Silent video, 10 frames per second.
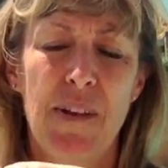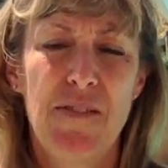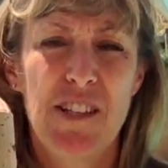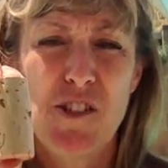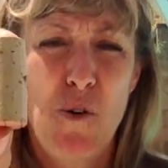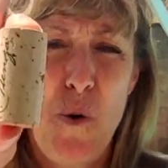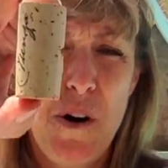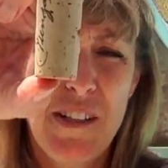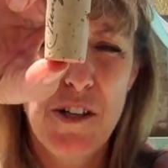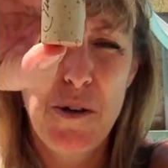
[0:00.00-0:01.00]
This
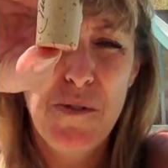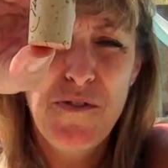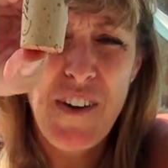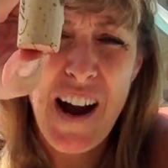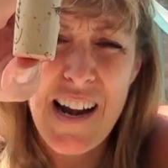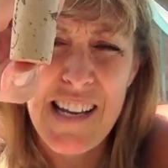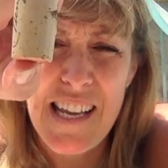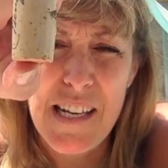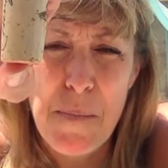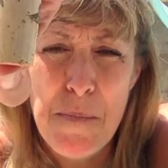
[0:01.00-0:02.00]
cork that you would find
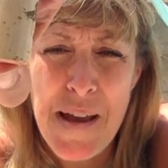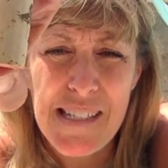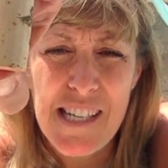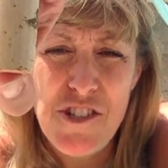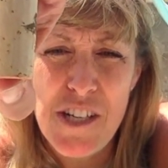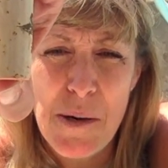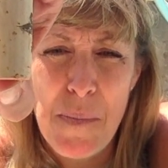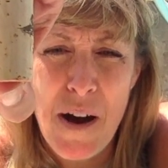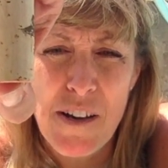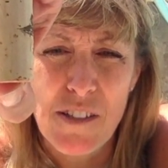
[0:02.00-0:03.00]
in a message in a
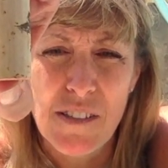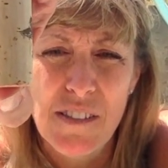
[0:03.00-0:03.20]
bottle.